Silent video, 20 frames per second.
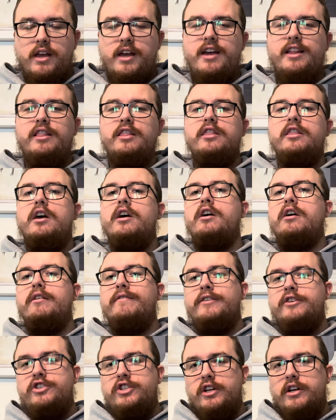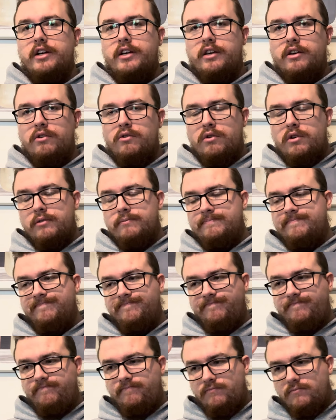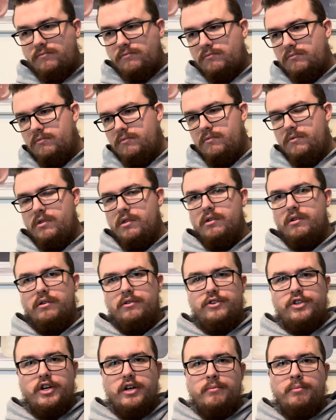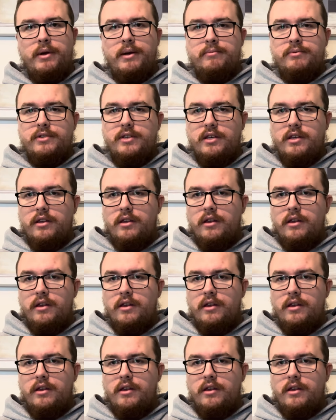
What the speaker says: I love a cherry Coke, cherry Pepsi.